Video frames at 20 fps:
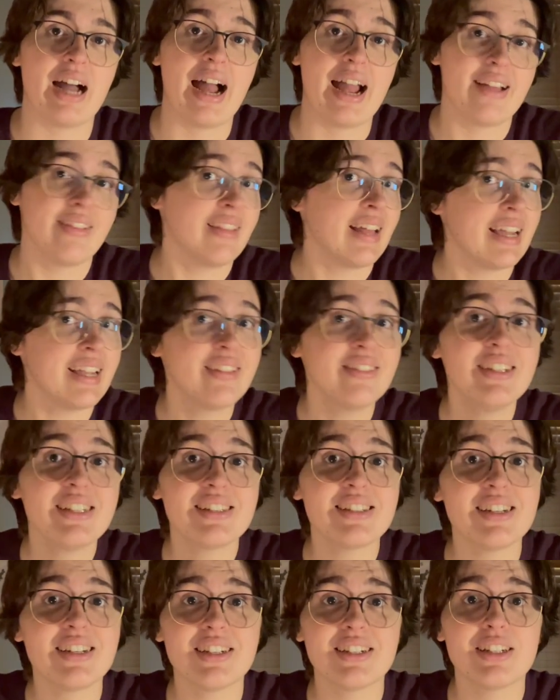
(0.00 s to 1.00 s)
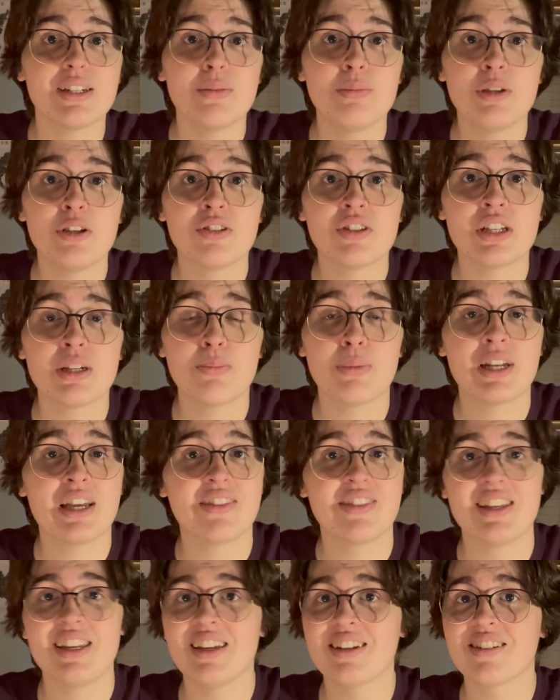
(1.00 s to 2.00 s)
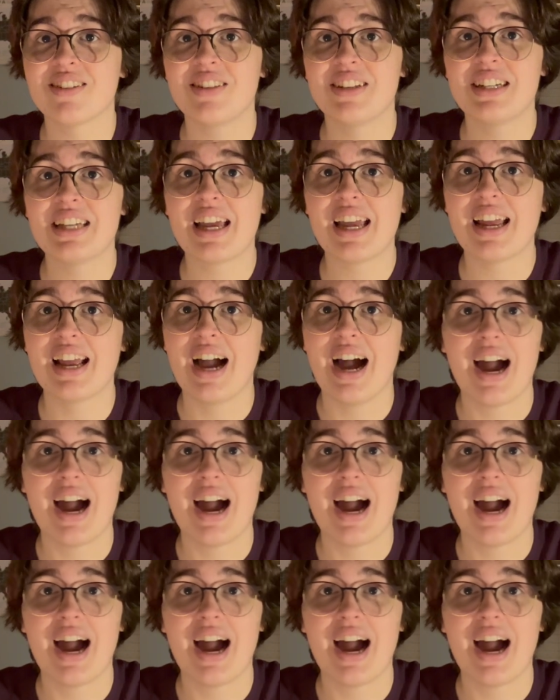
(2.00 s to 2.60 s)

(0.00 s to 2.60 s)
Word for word: I like listening to music, but at the end of the day,